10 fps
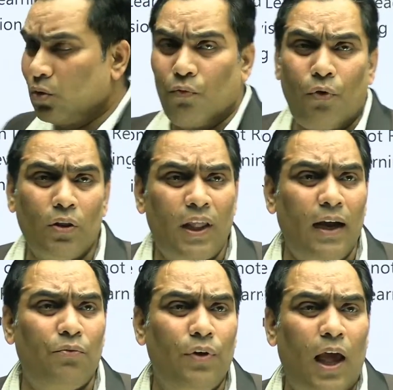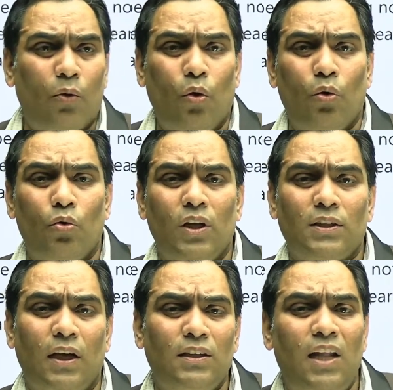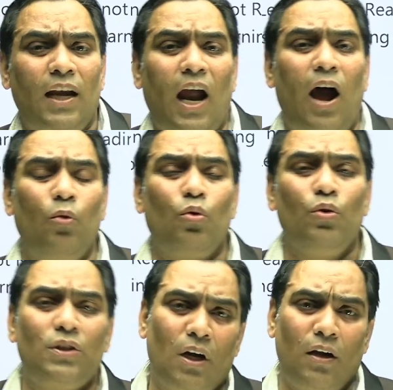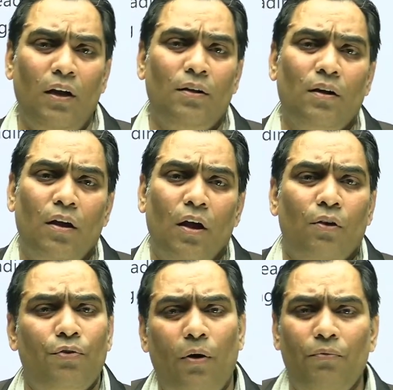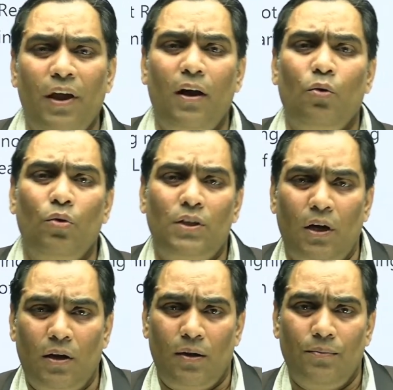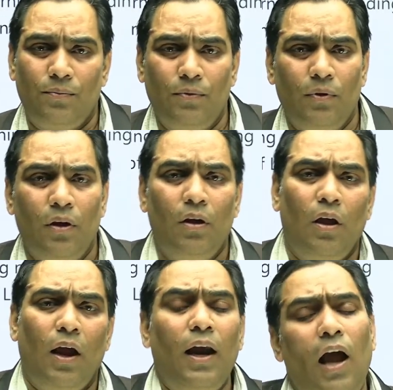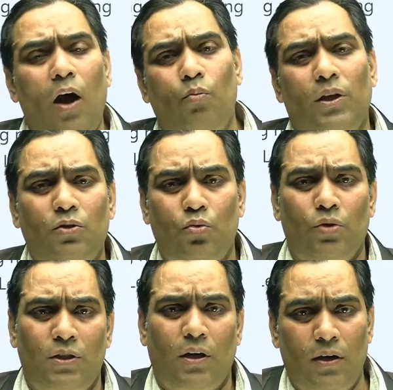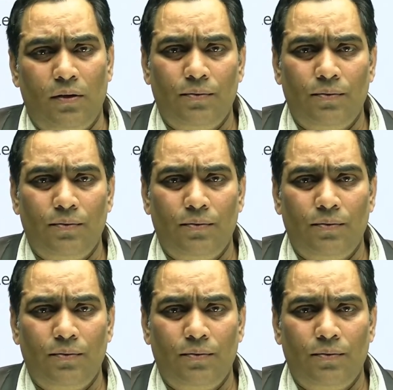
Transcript: for that we are going to discuss that how to study, from where to study, and how much to study.